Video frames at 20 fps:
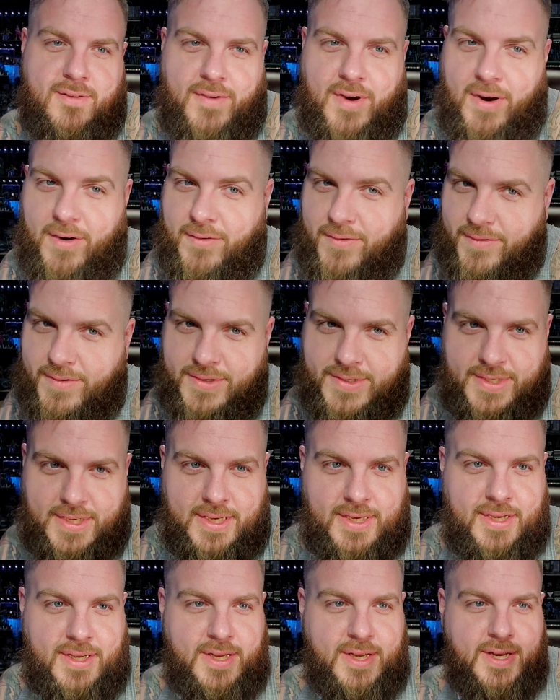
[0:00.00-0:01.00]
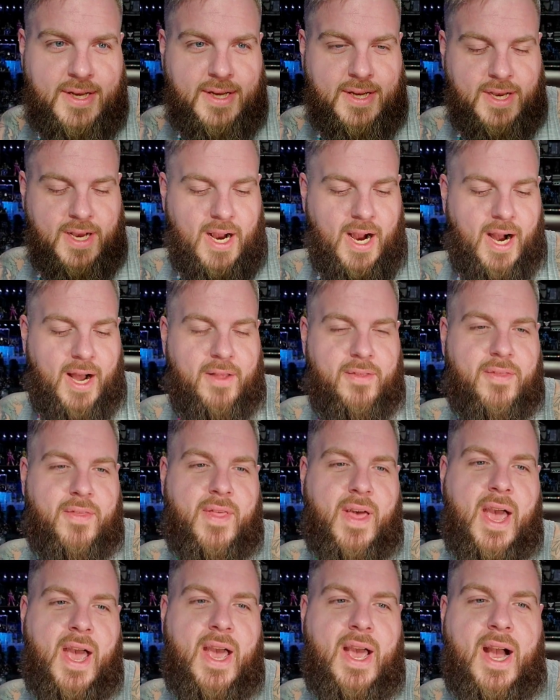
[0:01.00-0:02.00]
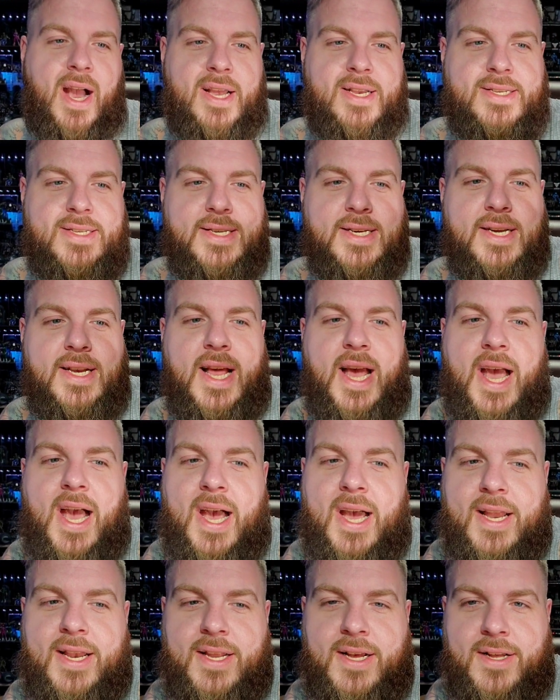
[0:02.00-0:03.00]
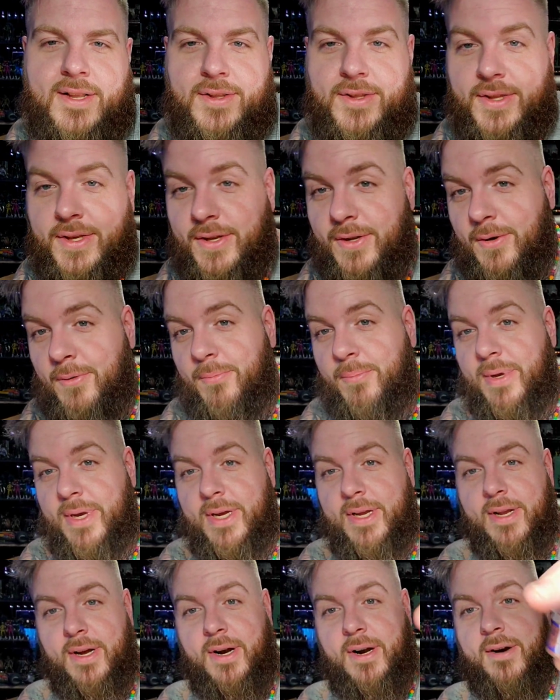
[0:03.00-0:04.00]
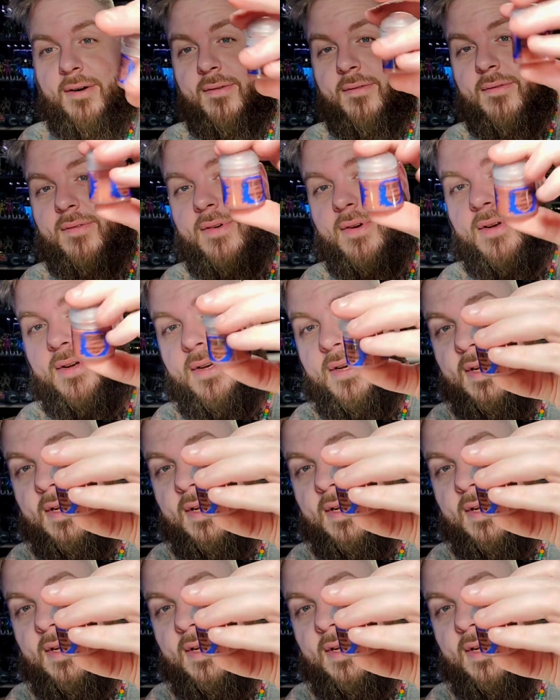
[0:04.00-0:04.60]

however you say it, on that, I did add a little bit of